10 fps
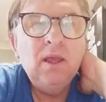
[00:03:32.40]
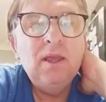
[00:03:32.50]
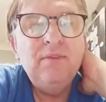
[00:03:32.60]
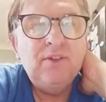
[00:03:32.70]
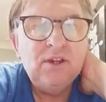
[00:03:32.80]

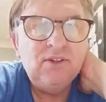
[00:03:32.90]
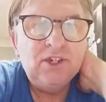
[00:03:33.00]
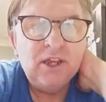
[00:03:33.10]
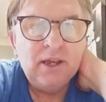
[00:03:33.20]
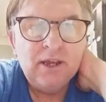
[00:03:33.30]

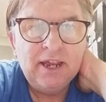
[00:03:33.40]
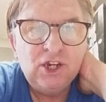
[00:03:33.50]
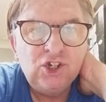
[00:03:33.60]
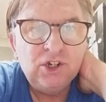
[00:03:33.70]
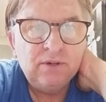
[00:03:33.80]
that it
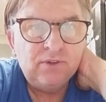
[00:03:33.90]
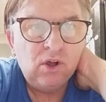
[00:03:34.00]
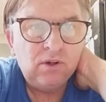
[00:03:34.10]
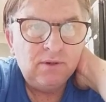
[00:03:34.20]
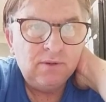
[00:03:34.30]
should have
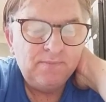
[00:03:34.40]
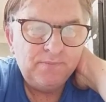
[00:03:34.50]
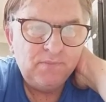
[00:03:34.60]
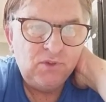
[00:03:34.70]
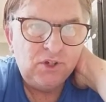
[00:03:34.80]
gone
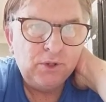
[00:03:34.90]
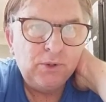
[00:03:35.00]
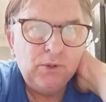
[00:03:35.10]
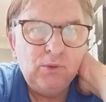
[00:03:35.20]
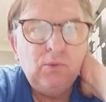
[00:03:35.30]

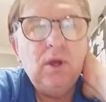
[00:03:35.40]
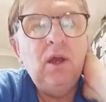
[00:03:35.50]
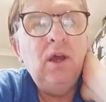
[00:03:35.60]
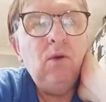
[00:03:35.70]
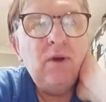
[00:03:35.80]

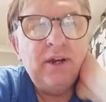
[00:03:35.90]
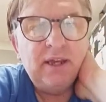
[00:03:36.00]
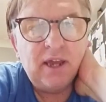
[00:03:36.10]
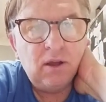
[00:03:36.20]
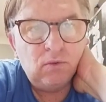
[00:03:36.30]
to one of the
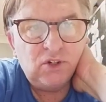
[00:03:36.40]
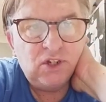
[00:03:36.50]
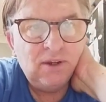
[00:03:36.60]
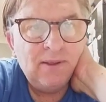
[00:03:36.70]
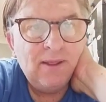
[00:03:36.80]

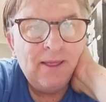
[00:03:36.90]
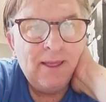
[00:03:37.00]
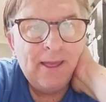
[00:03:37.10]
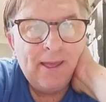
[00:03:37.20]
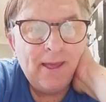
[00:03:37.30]
girls.
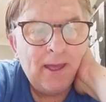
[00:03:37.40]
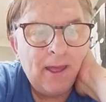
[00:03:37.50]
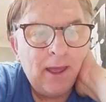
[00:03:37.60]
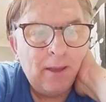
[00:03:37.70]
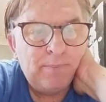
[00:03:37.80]

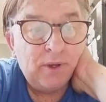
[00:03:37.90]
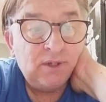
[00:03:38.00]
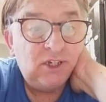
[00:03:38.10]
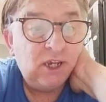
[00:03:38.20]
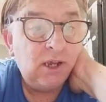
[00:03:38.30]

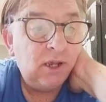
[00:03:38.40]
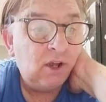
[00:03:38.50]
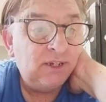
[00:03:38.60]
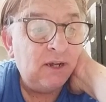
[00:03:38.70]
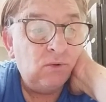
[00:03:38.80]
But
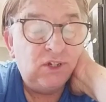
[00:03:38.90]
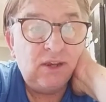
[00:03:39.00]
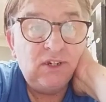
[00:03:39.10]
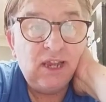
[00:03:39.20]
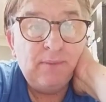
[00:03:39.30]
I did also
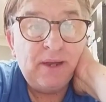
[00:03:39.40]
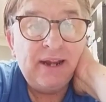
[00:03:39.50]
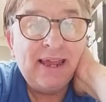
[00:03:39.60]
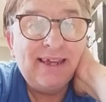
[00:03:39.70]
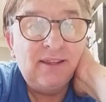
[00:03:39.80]
say about
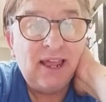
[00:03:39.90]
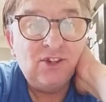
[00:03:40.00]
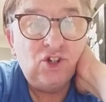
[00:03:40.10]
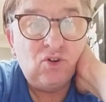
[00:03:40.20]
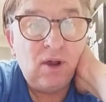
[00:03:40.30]
that
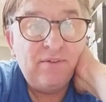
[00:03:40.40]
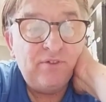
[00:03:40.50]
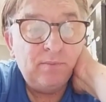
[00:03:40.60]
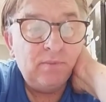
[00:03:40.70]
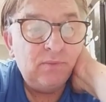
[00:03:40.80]
strike
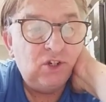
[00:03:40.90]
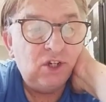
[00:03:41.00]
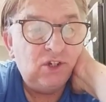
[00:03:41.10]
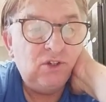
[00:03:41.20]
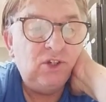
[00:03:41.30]
from
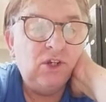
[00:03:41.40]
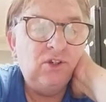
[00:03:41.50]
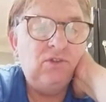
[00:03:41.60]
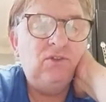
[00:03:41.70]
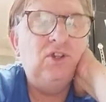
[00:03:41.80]

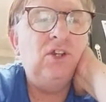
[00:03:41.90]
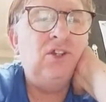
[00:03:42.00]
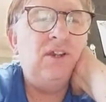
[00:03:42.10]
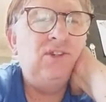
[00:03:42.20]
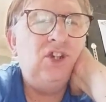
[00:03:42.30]

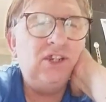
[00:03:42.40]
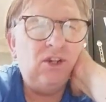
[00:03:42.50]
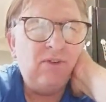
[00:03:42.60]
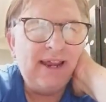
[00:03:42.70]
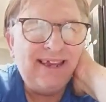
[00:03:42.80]

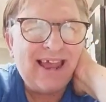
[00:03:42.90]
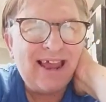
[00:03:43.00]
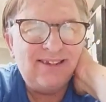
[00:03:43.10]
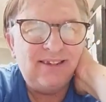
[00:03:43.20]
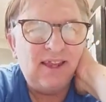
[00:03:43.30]
Cesare
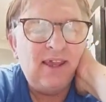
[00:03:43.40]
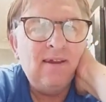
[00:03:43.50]
Cassidy